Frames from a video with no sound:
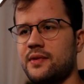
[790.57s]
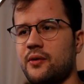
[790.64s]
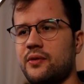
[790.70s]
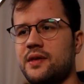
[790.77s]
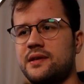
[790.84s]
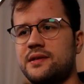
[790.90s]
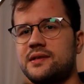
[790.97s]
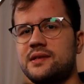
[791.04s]
Now
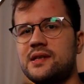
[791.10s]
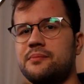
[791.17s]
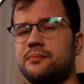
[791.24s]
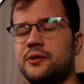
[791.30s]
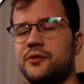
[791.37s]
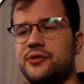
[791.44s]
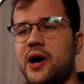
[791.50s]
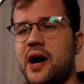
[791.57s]
this
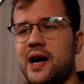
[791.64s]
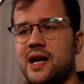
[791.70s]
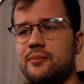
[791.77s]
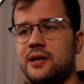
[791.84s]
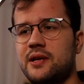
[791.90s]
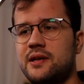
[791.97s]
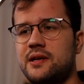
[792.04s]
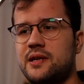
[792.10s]
simple
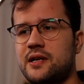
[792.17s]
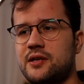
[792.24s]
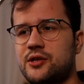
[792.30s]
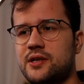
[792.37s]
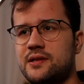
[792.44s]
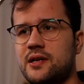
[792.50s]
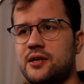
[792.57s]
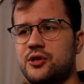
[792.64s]
timing here
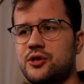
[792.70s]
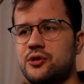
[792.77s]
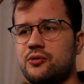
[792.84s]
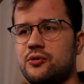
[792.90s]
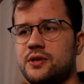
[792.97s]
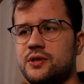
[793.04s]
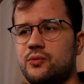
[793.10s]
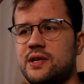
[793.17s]
just ensures